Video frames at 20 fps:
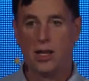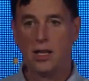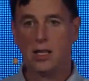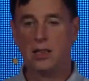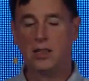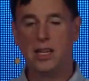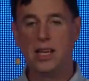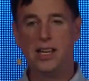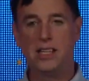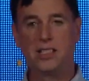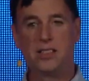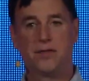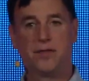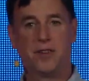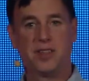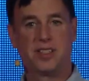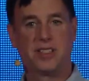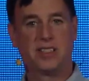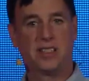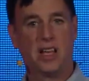leased
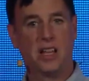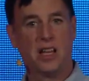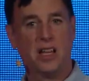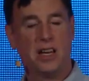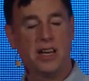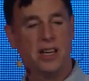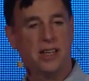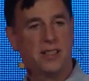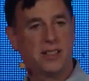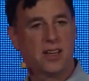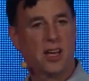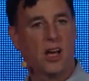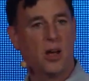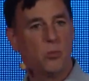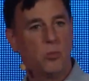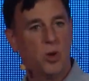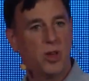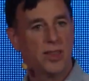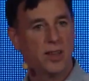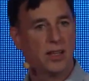facilities
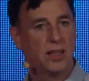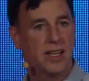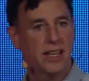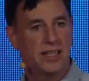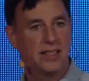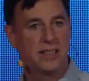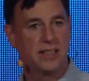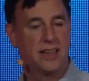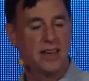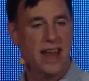come with a leased